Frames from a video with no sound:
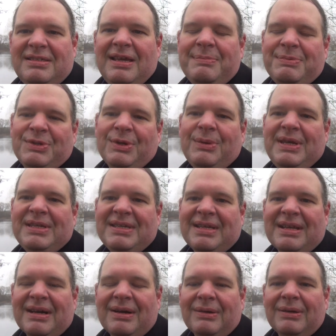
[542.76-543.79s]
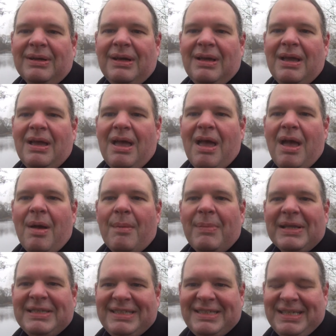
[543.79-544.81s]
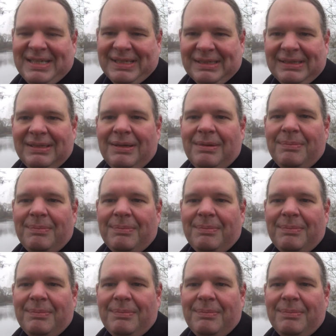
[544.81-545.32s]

seems so easy now. But still,